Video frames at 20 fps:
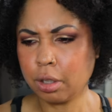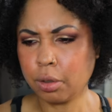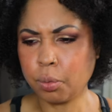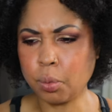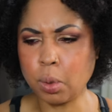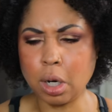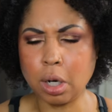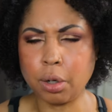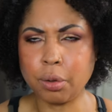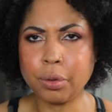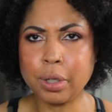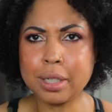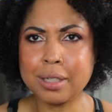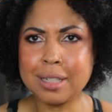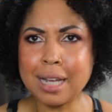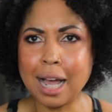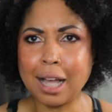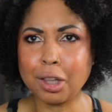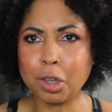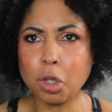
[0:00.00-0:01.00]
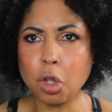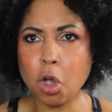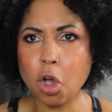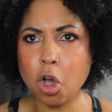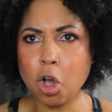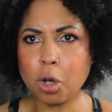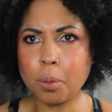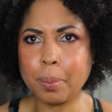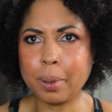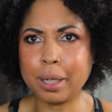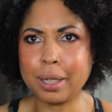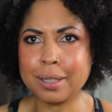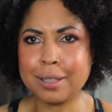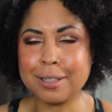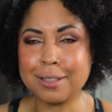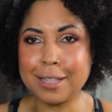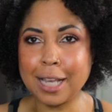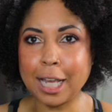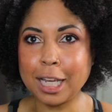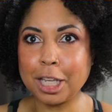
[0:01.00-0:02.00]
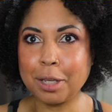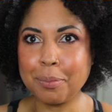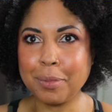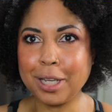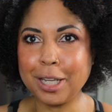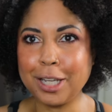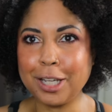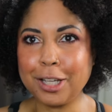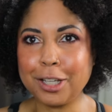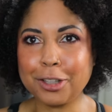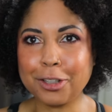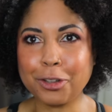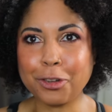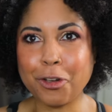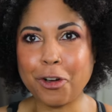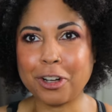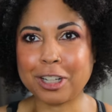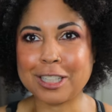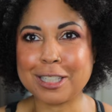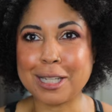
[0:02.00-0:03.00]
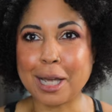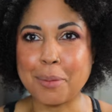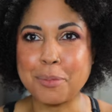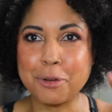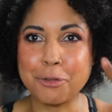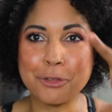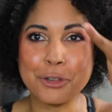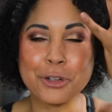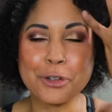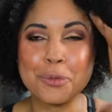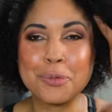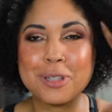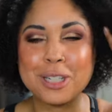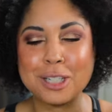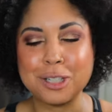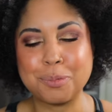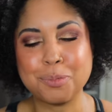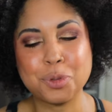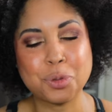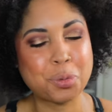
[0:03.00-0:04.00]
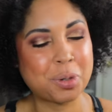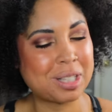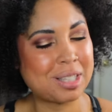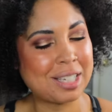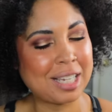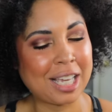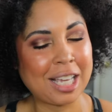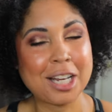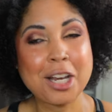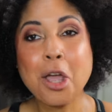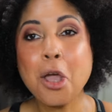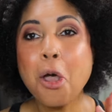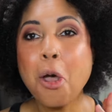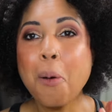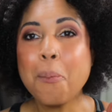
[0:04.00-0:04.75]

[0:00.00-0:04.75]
Well, it's not long, but it's taken me the longest time to film since I'm doing 10.